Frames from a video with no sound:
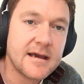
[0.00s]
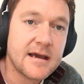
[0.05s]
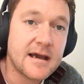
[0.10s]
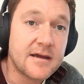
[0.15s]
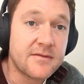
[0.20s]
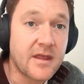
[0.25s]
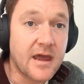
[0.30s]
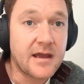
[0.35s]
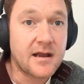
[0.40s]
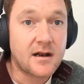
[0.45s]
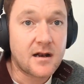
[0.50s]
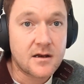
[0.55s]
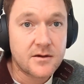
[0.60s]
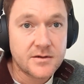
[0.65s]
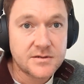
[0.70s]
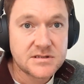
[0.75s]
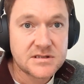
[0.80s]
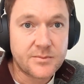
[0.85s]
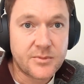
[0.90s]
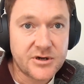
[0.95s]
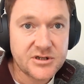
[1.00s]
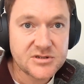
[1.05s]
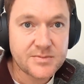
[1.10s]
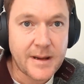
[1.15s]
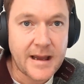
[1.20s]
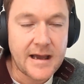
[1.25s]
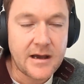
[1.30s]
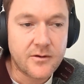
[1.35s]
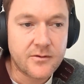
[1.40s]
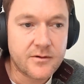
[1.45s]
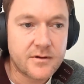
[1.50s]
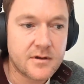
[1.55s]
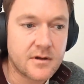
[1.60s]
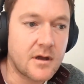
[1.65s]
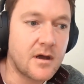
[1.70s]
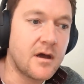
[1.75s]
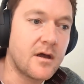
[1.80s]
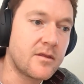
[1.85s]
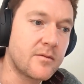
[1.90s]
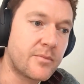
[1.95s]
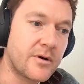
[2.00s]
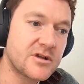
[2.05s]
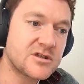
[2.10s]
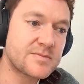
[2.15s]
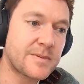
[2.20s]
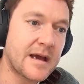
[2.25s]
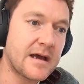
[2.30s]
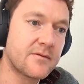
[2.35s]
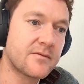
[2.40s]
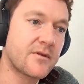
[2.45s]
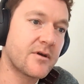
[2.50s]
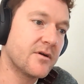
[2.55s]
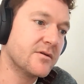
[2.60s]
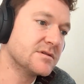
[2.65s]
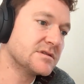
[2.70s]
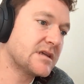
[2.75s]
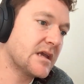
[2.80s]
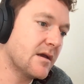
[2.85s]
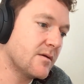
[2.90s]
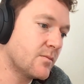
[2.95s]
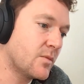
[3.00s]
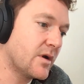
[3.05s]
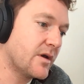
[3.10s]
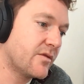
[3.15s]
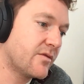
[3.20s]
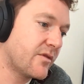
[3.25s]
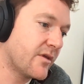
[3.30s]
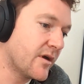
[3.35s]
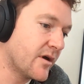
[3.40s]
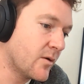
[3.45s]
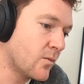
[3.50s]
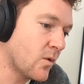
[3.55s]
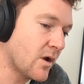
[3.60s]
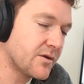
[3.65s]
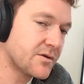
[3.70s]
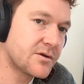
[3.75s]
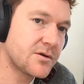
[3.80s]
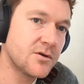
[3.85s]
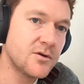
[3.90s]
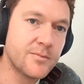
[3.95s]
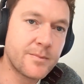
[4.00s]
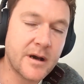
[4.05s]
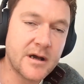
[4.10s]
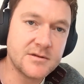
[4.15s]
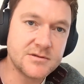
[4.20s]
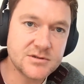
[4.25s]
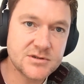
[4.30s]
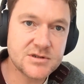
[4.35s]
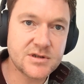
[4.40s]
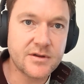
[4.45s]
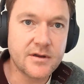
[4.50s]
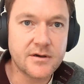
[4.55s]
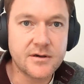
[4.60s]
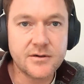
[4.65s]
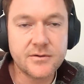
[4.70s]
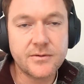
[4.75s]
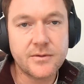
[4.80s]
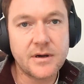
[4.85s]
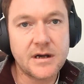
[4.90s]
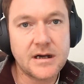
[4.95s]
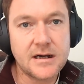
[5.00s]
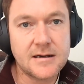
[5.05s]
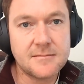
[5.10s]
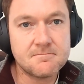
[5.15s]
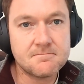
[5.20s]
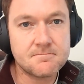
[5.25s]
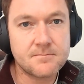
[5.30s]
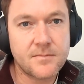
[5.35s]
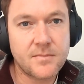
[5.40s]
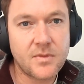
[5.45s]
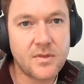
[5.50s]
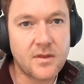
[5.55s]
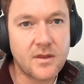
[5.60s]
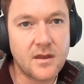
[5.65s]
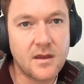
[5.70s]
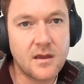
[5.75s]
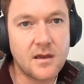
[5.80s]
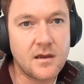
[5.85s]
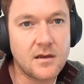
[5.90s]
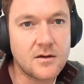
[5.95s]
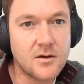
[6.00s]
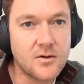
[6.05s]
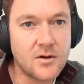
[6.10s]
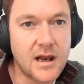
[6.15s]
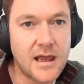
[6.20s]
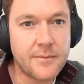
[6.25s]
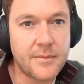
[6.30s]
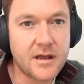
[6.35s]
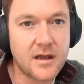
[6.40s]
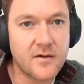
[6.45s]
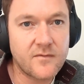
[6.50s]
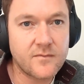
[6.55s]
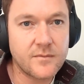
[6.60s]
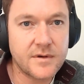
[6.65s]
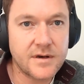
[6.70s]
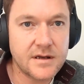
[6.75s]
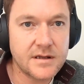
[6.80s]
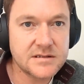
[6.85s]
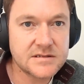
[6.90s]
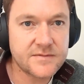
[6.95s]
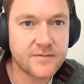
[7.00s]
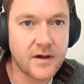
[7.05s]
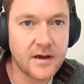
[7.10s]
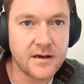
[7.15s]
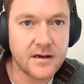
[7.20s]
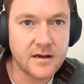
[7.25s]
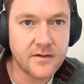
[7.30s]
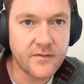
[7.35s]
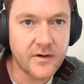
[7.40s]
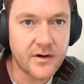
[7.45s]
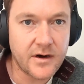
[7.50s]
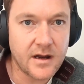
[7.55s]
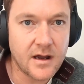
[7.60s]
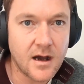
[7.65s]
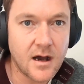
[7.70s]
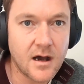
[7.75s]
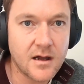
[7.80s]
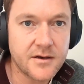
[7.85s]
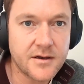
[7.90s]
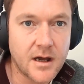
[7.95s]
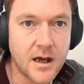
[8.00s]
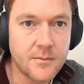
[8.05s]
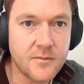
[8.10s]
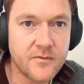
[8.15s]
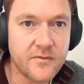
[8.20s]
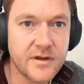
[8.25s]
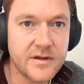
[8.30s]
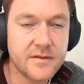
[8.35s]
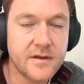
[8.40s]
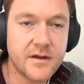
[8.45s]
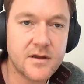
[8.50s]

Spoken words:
And that includes the British pound. The British pound, though, is hit with a 1-2 punch. So the new Labour government is finding a very hard time of it.